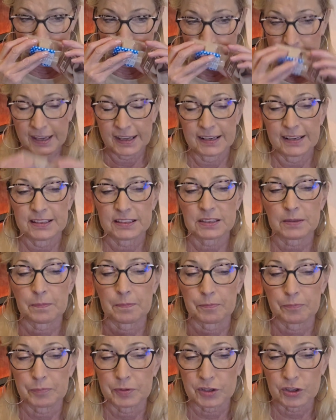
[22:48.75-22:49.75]
and it's
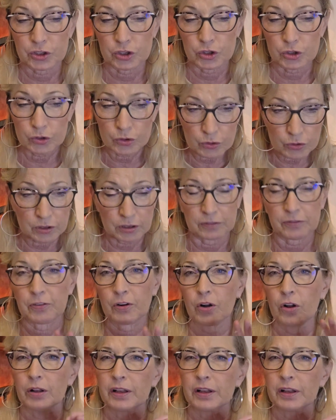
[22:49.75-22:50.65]
beautiful.